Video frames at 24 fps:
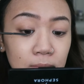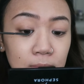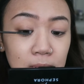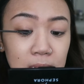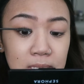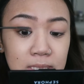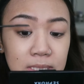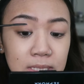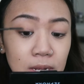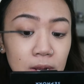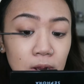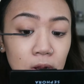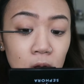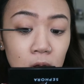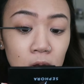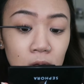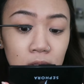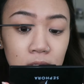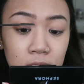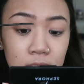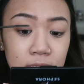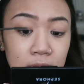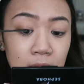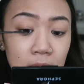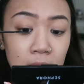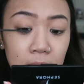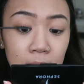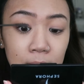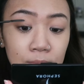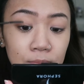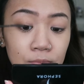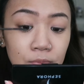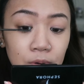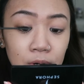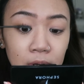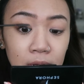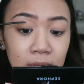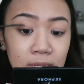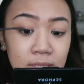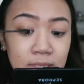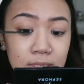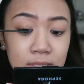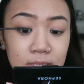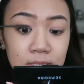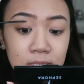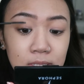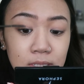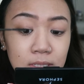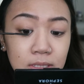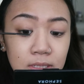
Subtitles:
mascara all the time, but